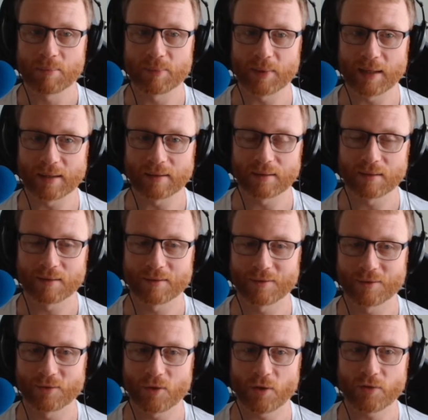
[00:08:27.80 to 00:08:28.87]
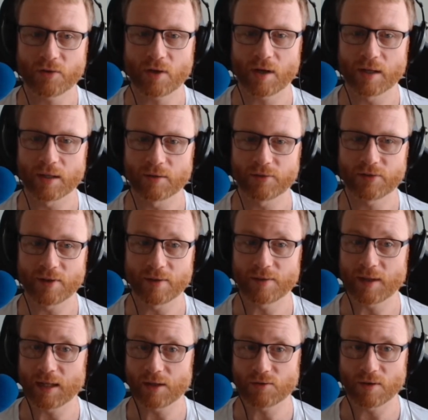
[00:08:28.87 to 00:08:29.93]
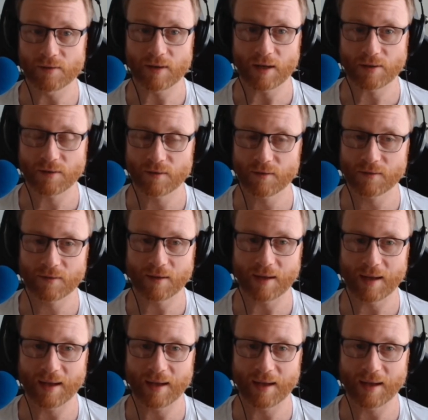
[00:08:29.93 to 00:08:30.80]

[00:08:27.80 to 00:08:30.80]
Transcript: But those kind of synthetic transactions